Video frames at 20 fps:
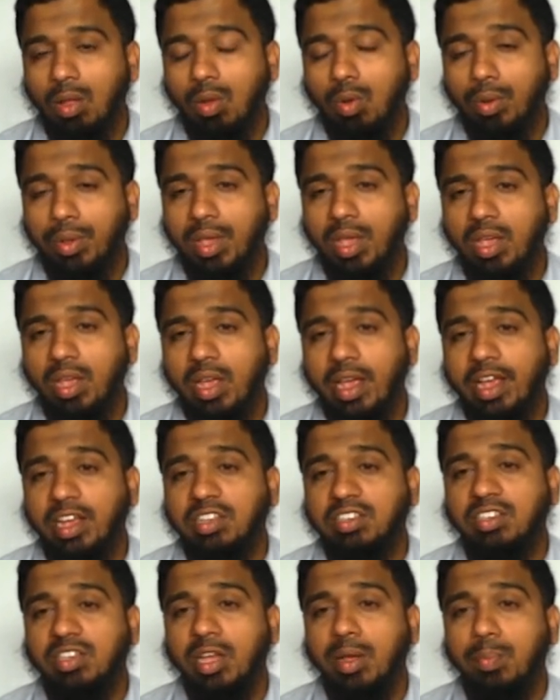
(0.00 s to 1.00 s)
Okay,
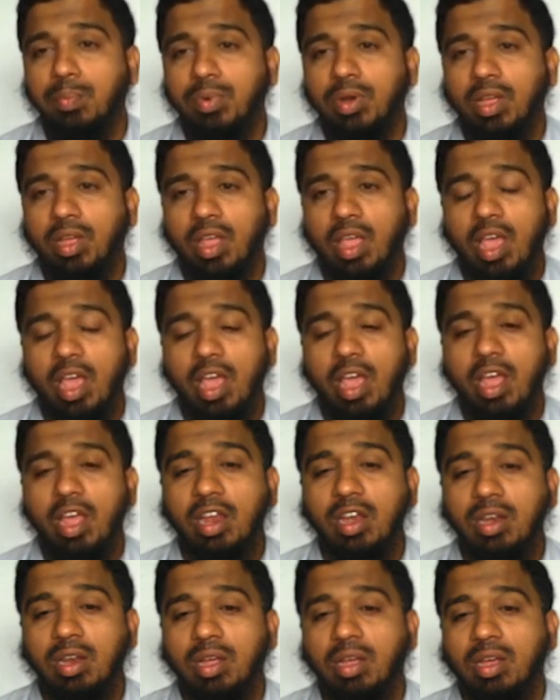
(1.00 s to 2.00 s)
accept
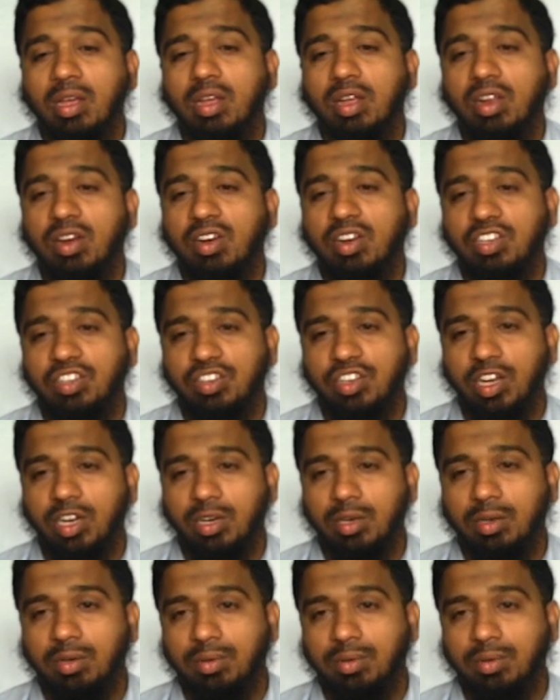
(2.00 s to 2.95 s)
and reject.